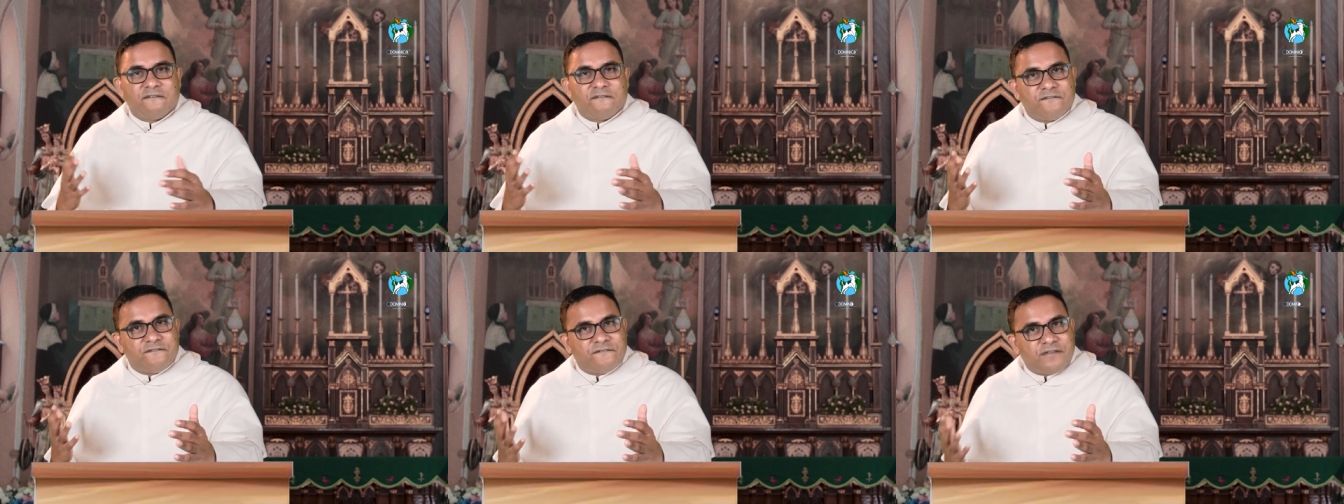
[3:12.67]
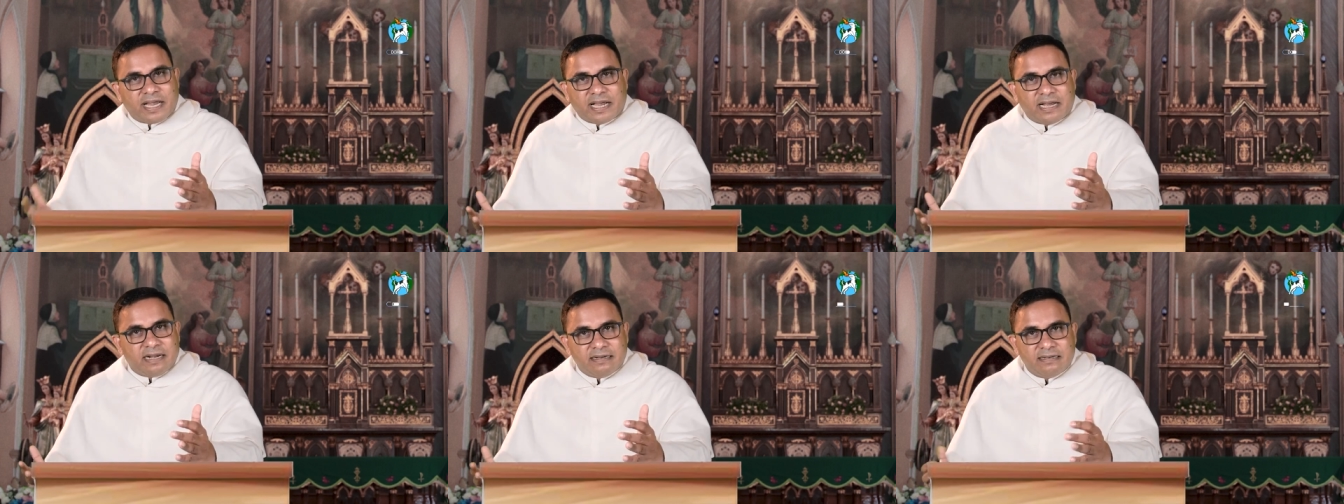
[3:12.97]

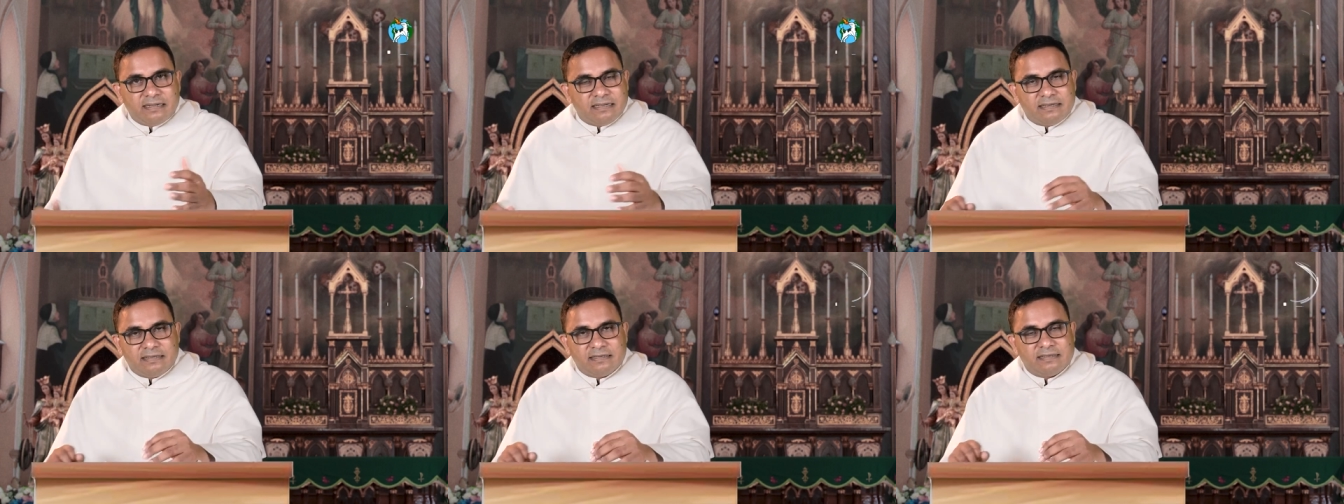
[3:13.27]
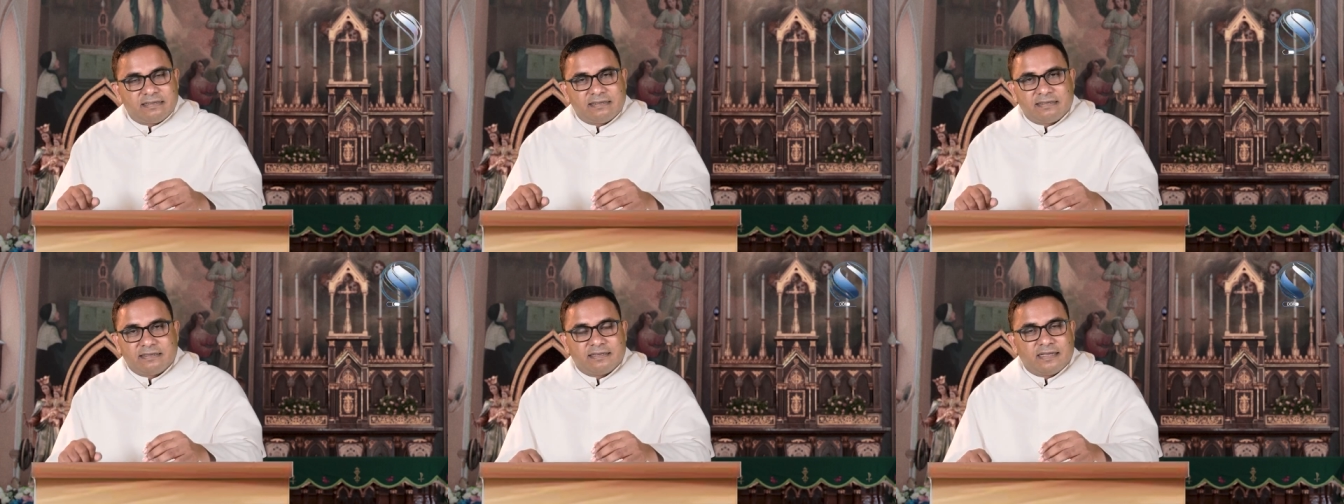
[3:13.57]

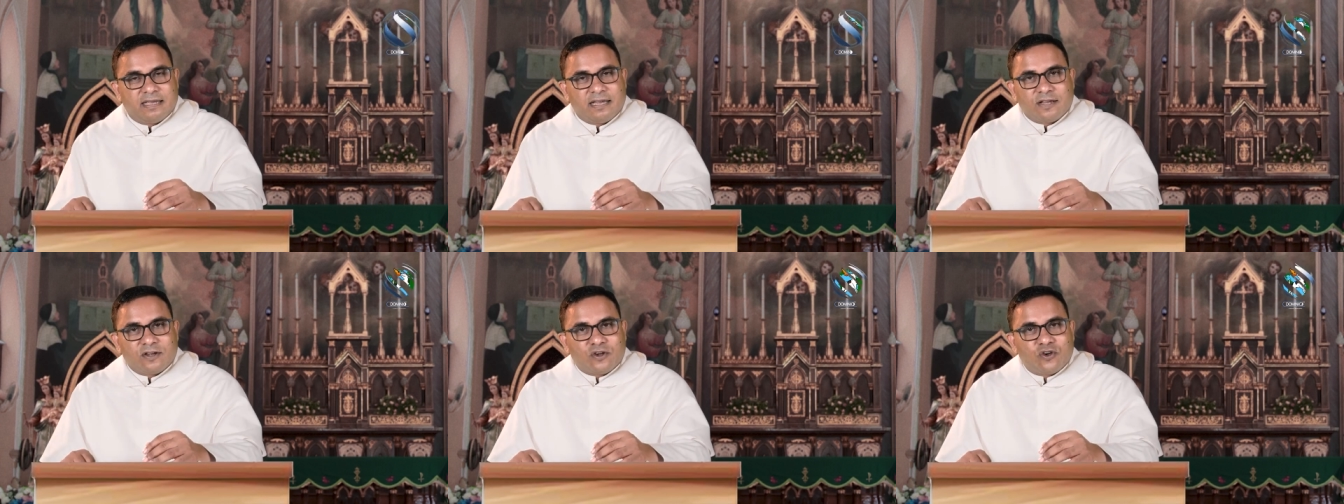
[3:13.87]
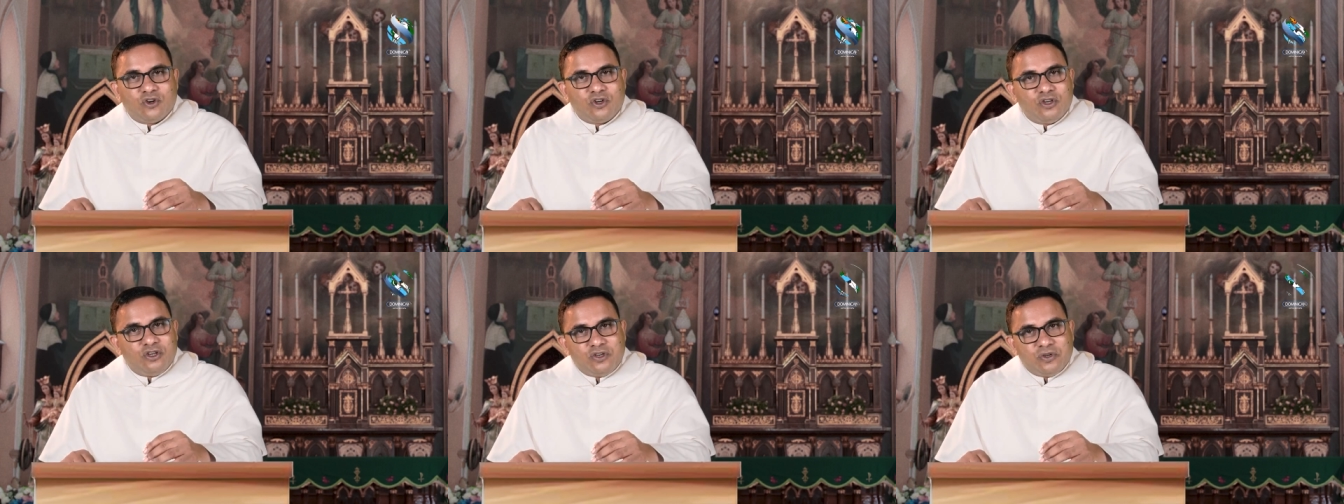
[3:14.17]
faculties
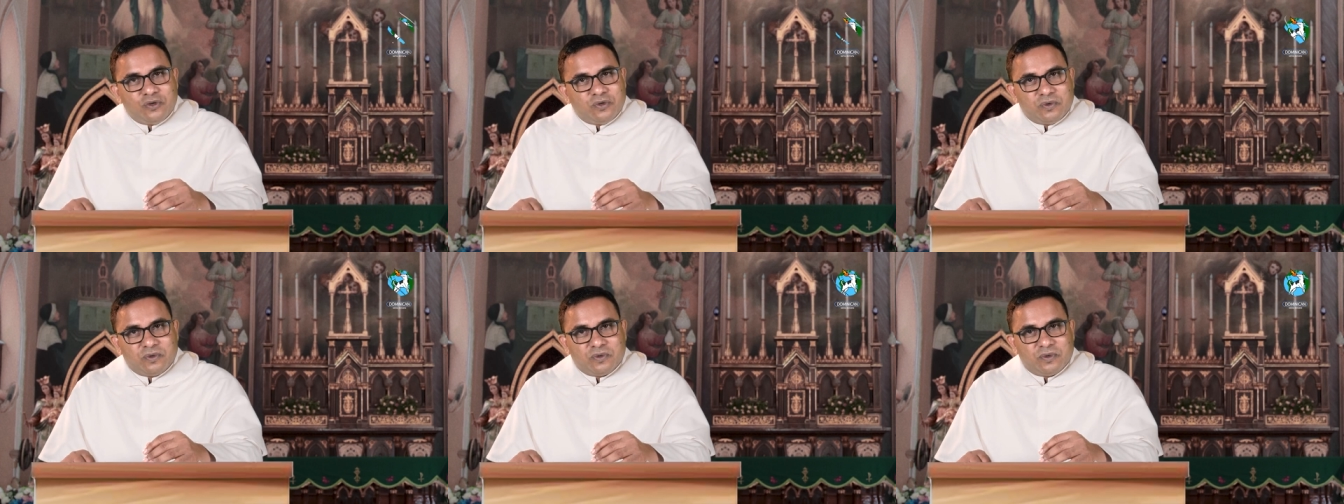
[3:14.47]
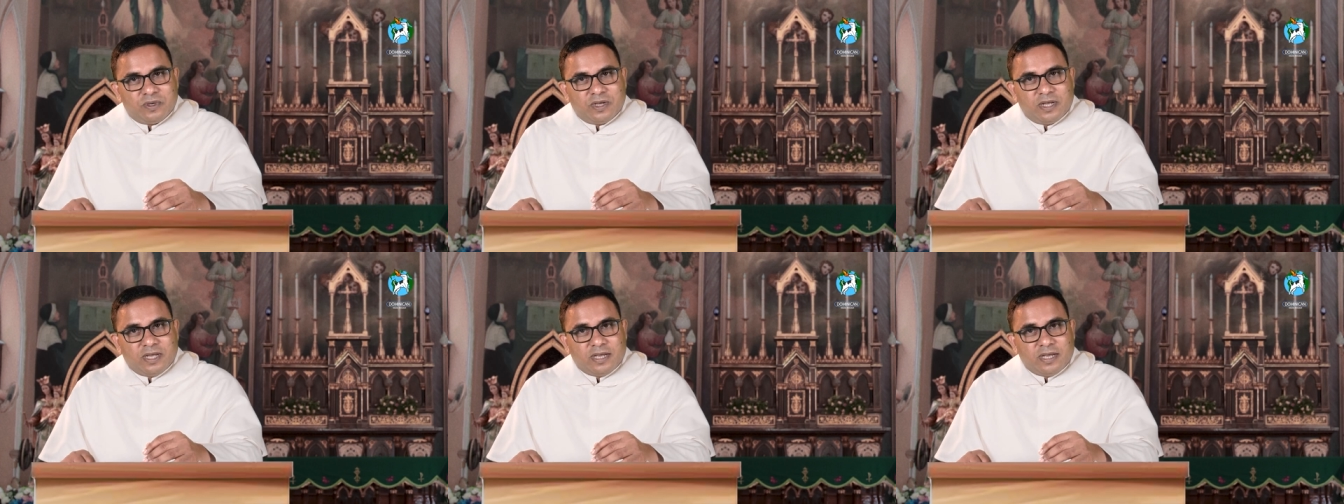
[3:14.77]
could do.